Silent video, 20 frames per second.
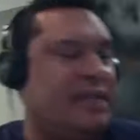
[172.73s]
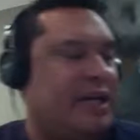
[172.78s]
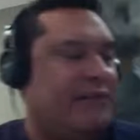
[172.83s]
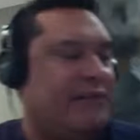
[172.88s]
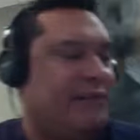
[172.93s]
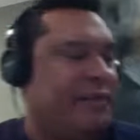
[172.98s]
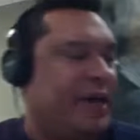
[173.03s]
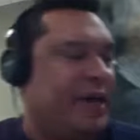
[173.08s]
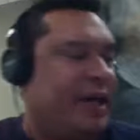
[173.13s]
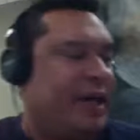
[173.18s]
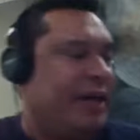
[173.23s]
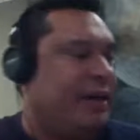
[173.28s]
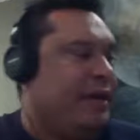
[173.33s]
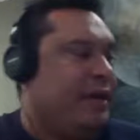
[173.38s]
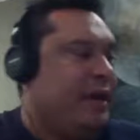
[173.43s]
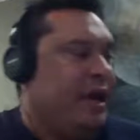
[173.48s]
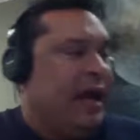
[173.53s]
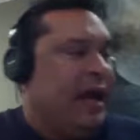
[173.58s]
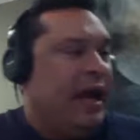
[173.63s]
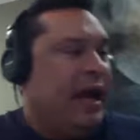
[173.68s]
from that,
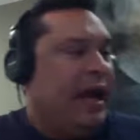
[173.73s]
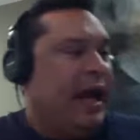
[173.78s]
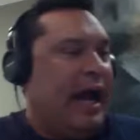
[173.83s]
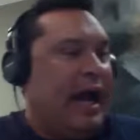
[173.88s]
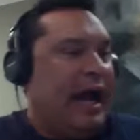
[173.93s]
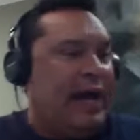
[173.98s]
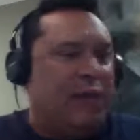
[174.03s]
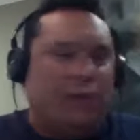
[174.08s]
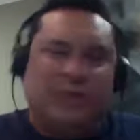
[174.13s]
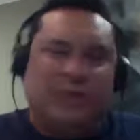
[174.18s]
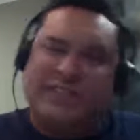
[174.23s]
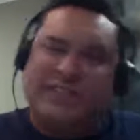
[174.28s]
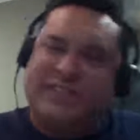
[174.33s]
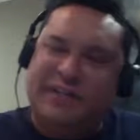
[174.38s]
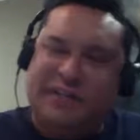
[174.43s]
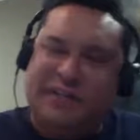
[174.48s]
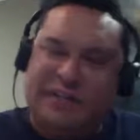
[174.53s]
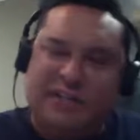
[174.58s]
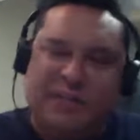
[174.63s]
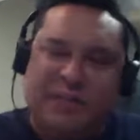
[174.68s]
was there
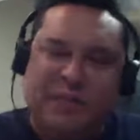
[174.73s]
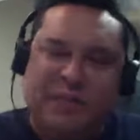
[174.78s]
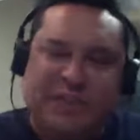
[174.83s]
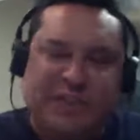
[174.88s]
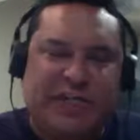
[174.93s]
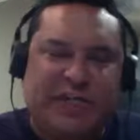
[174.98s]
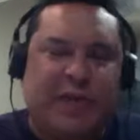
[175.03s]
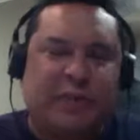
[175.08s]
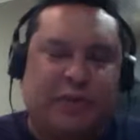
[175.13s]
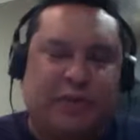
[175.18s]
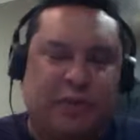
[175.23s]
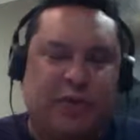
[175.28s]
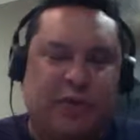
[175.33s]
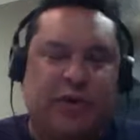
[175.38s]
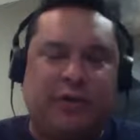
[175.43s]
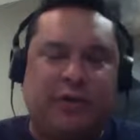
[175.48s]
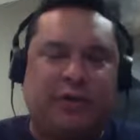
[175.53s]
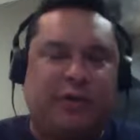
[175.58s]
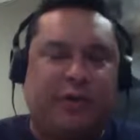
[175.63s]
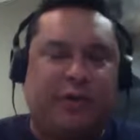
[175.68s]
this much uproar
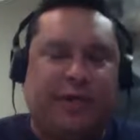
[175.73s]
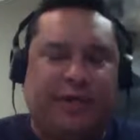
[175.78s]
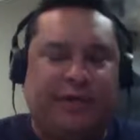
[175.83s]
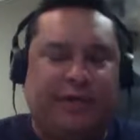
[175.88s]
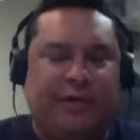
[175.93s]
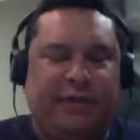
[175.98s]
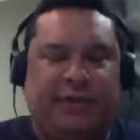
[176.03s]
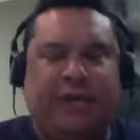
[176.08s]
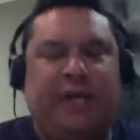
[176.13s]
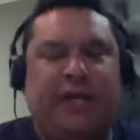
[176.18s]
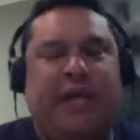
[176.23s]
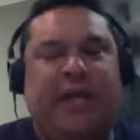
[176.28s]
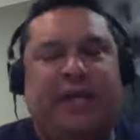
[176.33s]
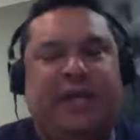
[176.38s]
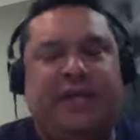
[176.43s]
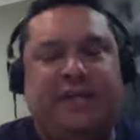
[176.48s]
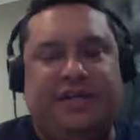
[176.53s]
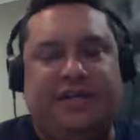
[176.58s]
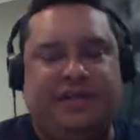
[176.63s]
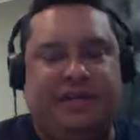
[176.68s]
when
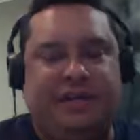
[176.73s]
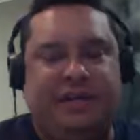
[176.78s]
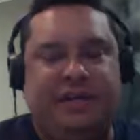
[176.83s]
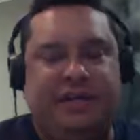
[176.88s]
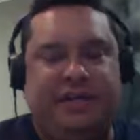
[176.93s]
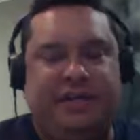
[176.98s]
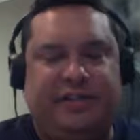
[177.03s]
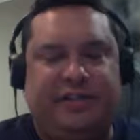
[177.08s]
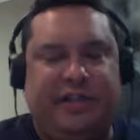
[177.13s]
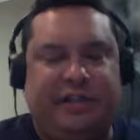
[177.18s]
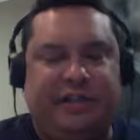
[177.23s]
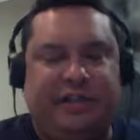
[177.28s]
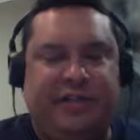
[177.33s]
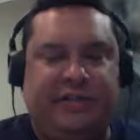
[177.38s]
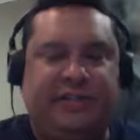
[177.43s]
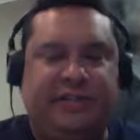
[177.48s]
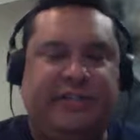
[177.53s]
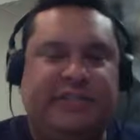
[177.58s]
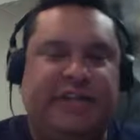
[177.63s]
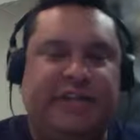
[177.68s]
AEG shut down
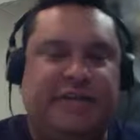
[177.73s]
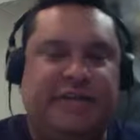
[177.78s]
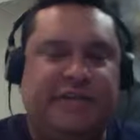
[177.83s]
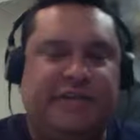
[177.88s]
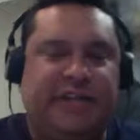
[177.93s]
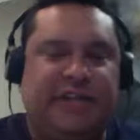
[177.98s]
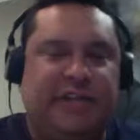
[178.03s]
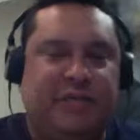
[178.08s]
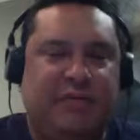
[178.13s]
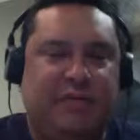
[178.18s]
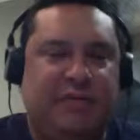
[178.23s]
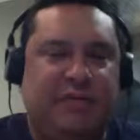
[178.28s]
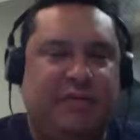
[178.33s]
San Jose and moved to